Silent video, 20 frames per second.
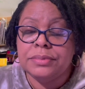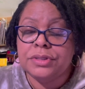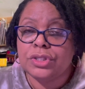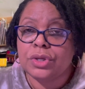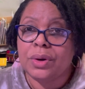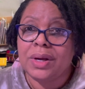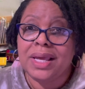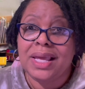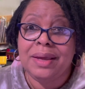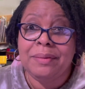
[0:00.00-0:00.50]

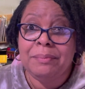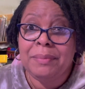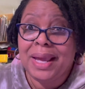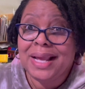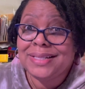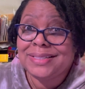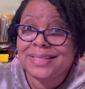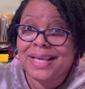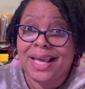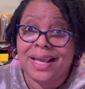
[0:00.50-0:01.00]
So it
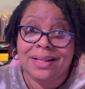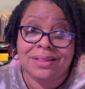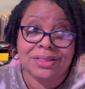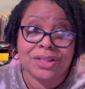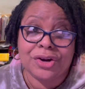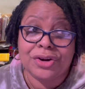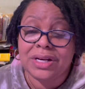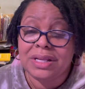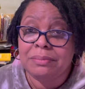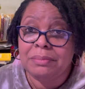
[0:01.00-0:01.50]
may take
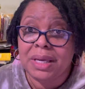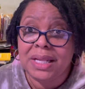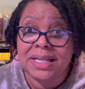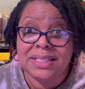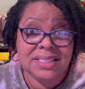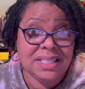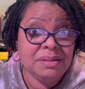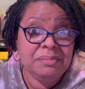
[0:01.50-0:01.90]
30 minutes.